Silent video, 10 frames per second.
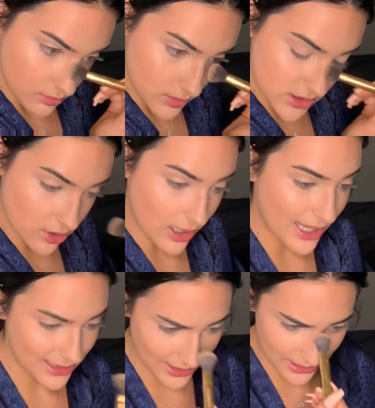So
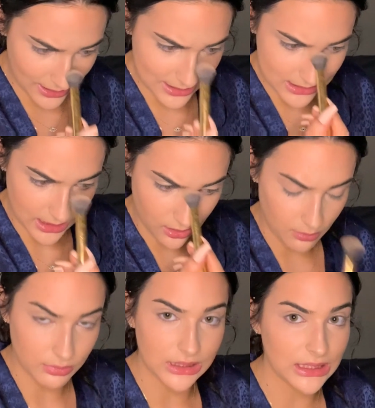highlighting is like
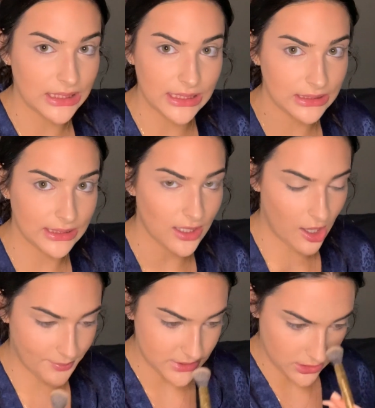completely
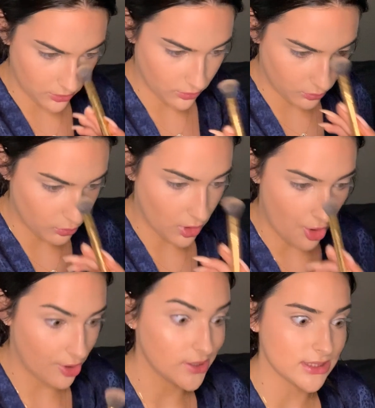optional. Well,
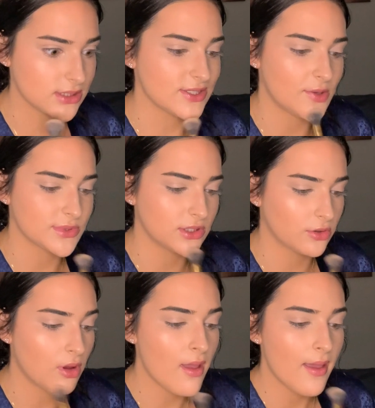all this is
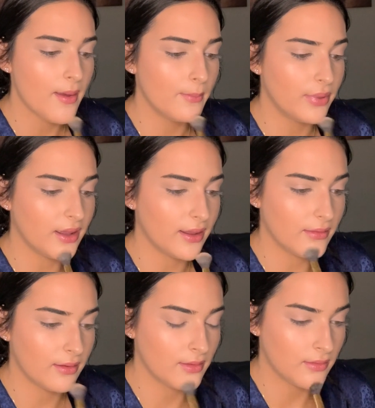optional,
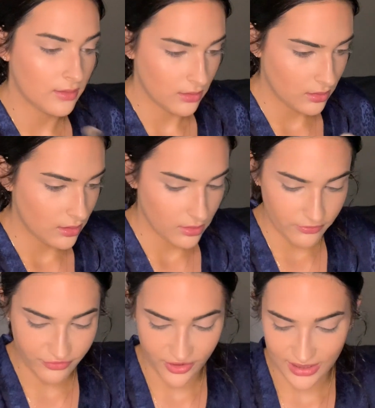but
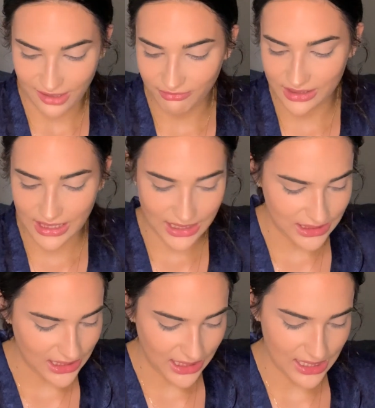for an everyday
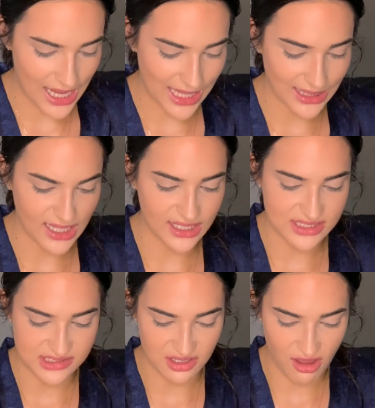thing, highlighting
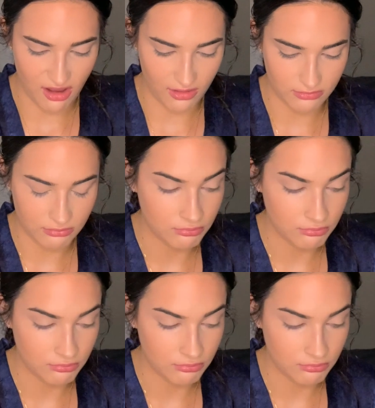is not